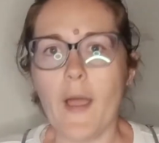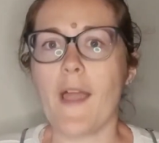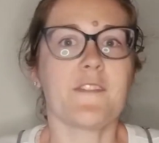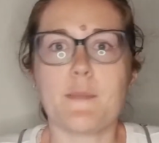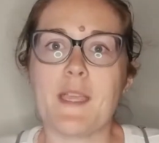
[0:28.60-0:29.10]
oh I
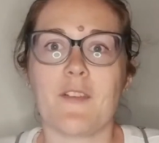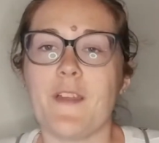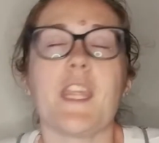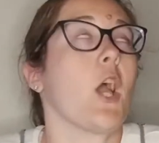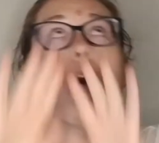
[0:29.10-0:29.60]
have to make a
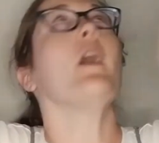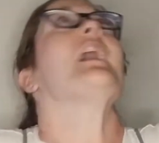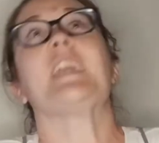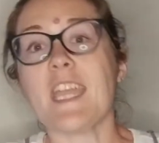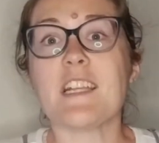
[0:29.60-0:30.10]
video.
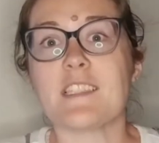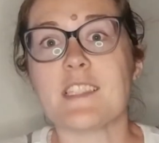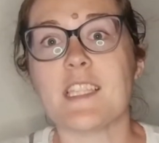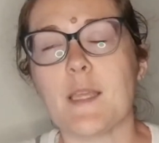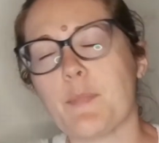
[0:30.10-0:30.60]
I can't
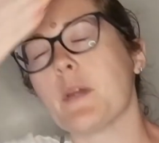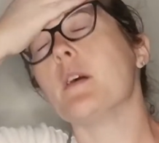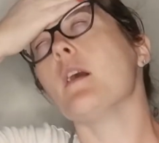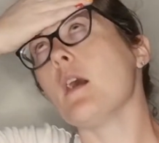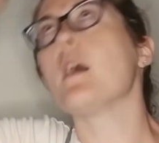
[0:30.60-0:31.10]
sleep.
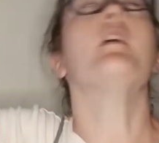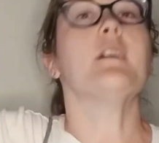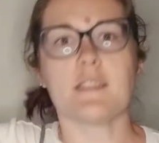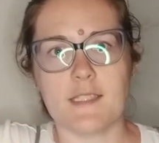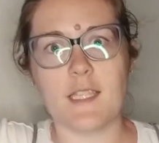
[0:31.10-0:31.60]
Oh,
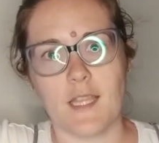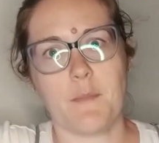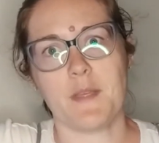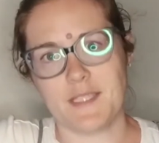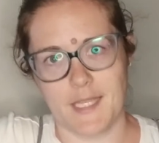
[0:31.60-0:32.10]
silly
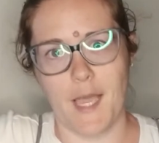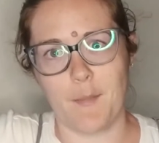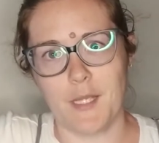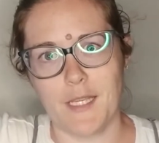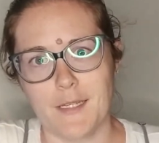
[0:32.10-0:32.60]
Miss
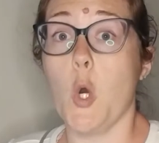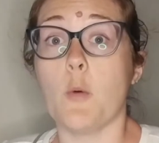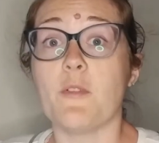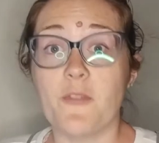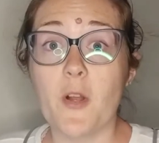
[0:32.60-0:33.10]
Abby
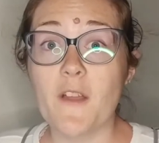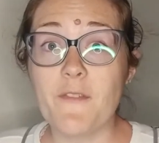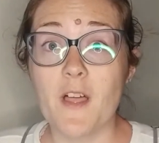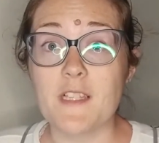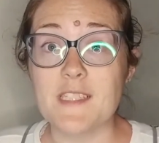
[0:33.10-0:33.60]
before I
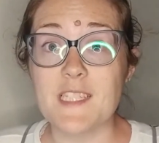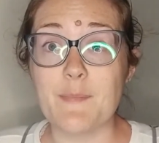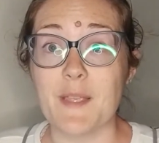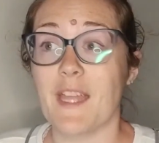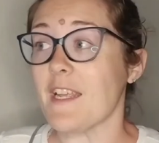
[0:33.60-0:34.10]
fall
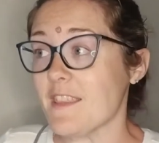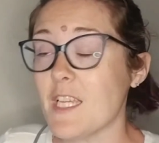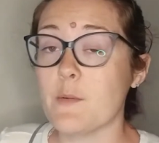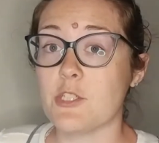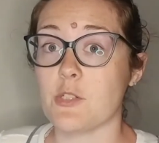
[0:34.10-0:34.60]
asleep again, I
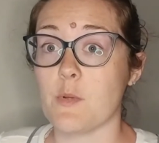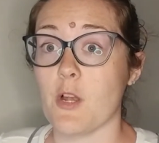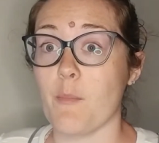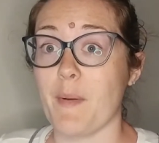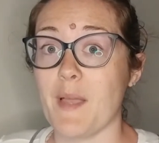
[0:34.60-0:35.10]
think we should read
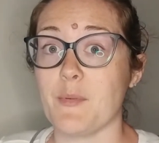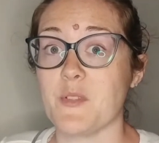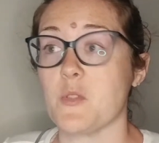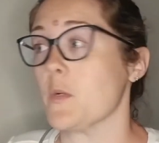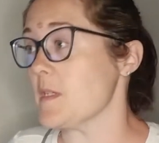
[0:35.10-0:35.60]
our Bible
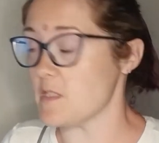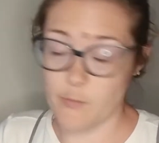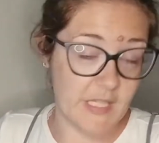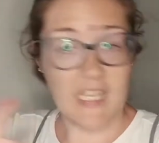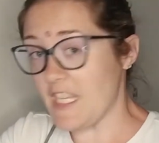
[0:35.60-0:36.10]
story so
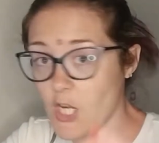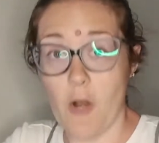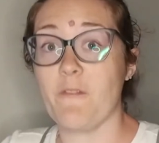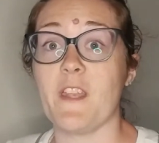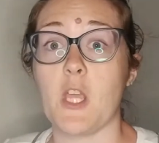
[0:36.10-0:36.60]
we can get
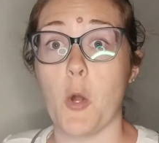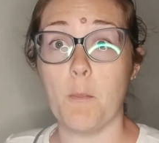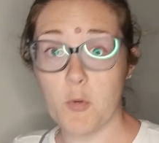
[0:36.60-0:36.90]
our video